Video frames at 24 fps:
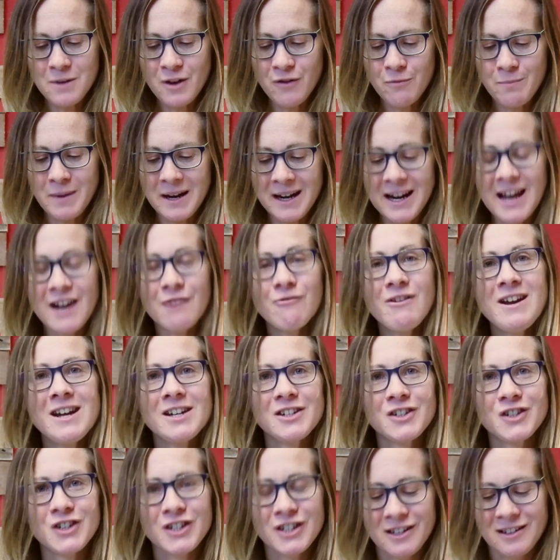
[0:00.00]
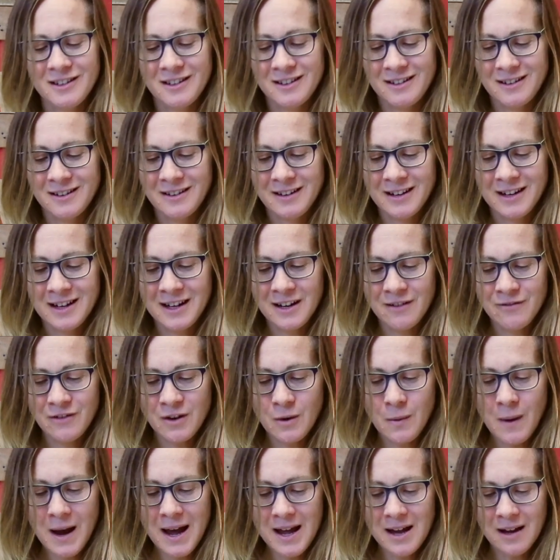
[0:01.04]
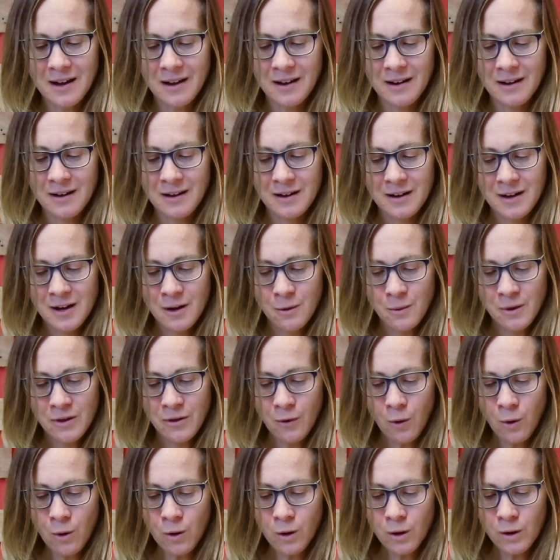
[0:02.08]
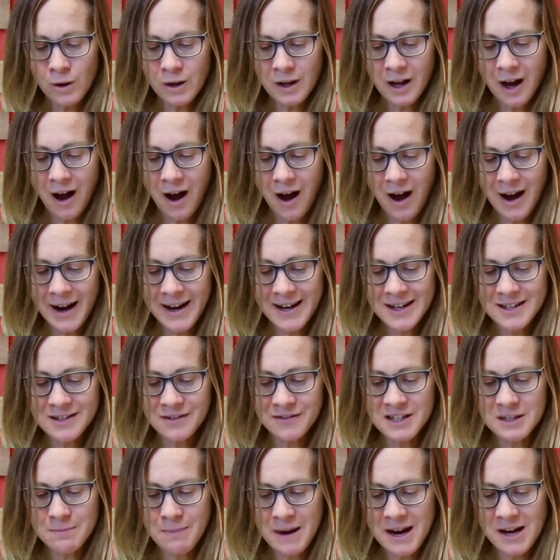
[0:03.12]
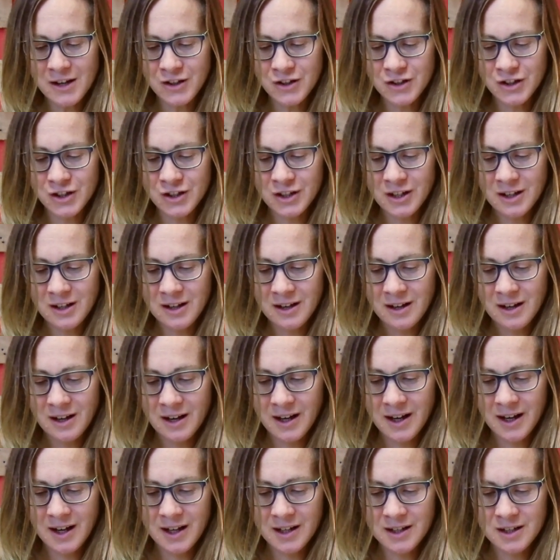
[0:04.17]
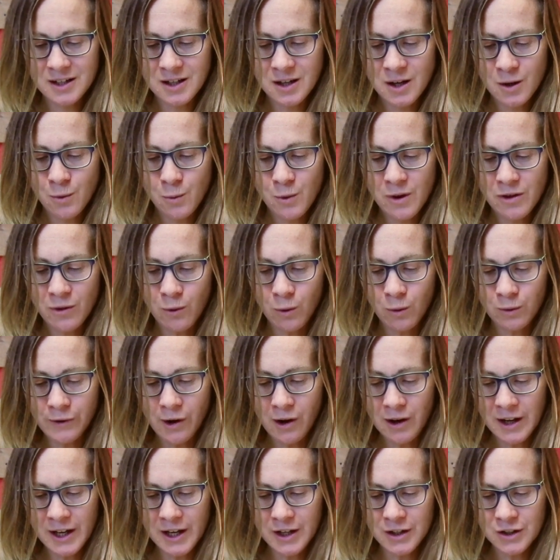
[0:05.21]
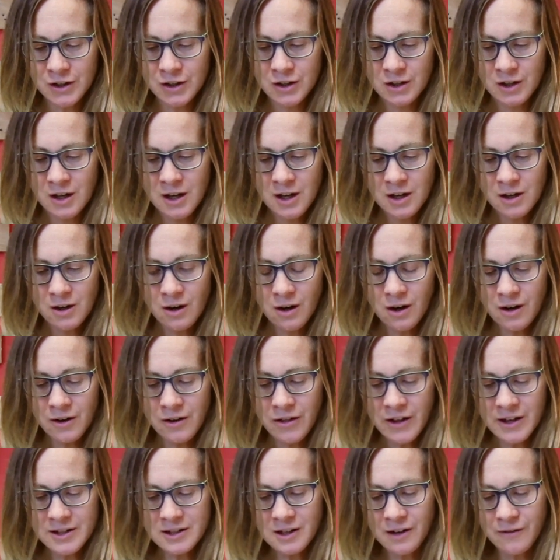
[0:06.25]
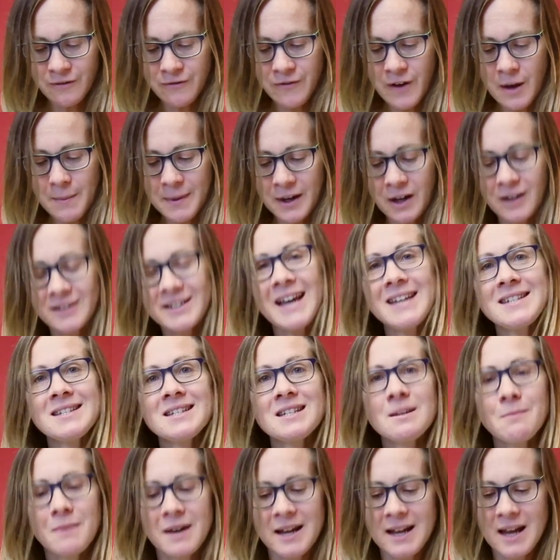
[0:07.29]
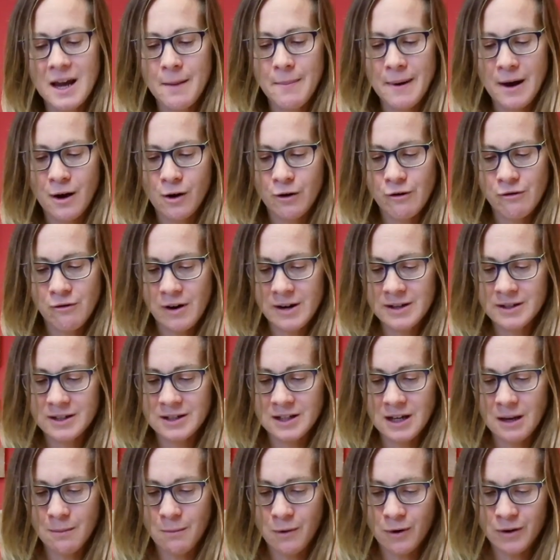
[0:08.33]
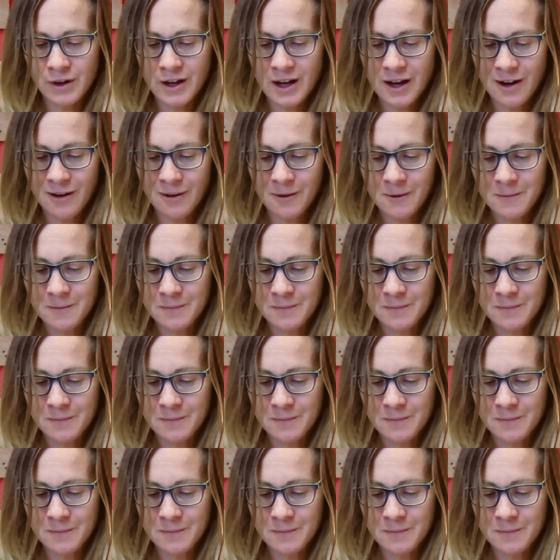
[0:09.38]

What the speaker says: you've been enriched in every way, with all kinds of speech and with all knowledge, God thus confirming our testimony about Christ among you.